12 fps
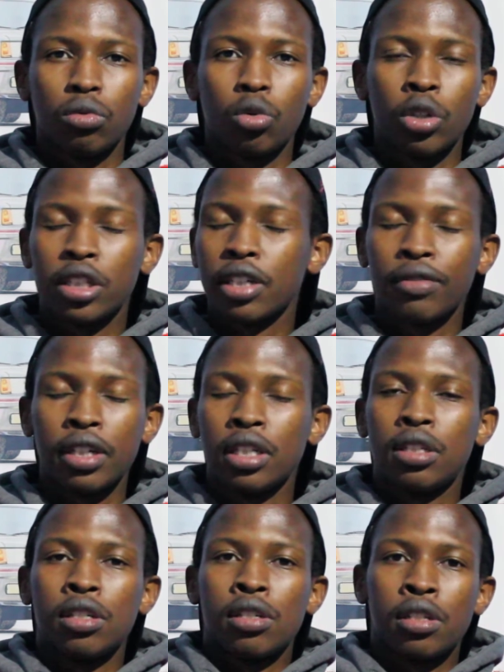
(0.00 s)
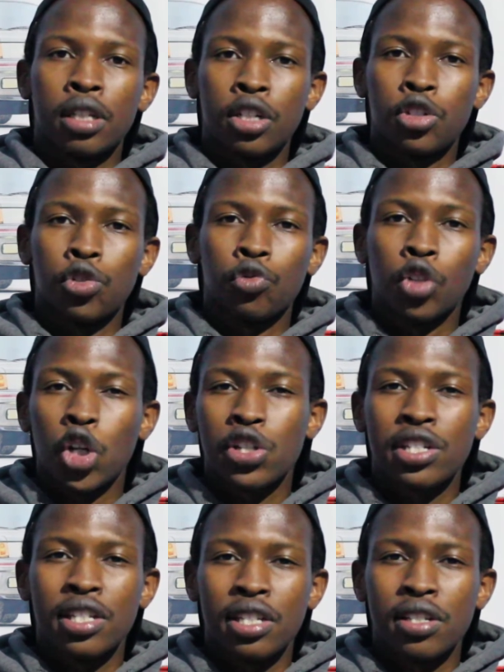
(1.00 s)
whatever it is that you've
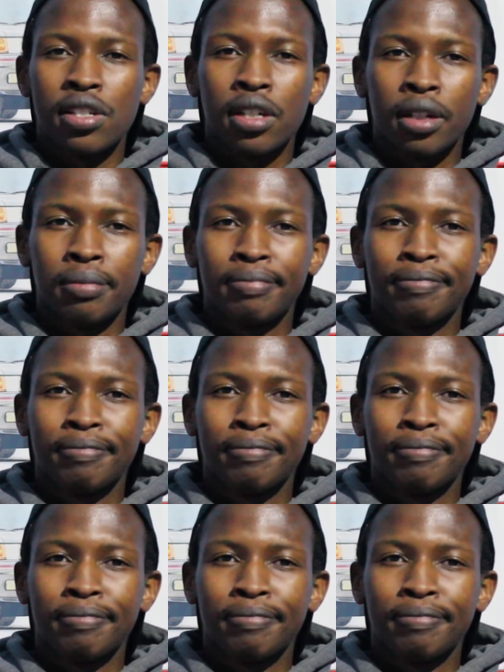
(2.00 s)
lost this year.